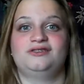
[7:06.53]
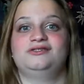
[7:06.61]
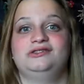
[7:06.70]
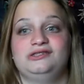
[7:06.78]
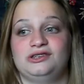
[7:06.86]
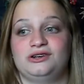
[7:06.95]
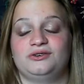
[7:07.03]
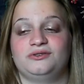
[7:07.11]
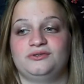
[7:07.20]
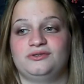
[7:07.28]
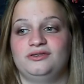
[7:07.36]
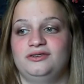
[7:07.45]

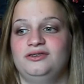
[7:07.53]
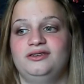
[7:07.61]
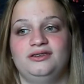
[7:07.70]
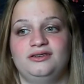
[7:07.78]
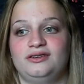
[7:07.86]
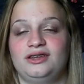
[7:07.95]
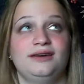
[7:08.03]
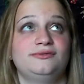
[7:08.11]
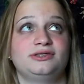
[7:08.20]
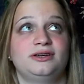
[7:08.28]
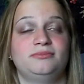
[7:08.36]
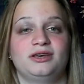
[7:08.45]
So, and I
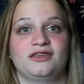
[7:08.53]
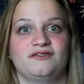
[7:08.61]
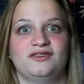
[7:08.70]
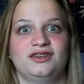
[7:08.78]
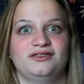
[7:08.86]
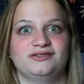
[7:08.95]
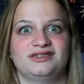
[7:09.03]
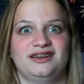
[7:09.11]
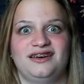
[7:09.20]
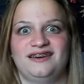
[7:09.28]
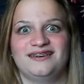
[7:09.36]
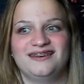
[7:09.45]
was done making videos
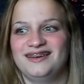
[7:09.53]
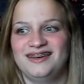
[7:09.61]
today,